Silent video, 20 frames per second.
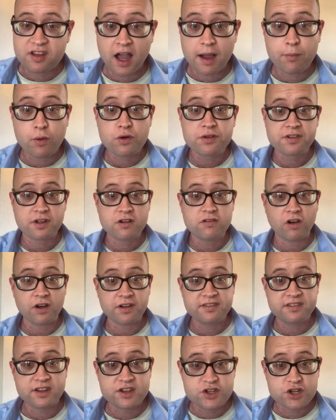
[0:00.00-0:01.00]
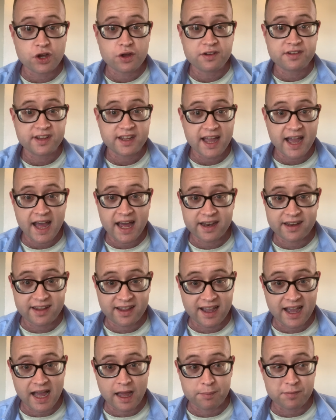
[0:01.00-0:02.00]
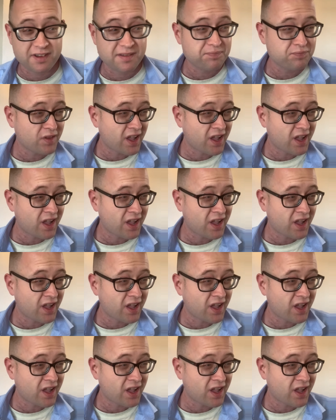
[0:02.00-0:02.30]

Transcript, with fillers: doubles across the juicy handicaps.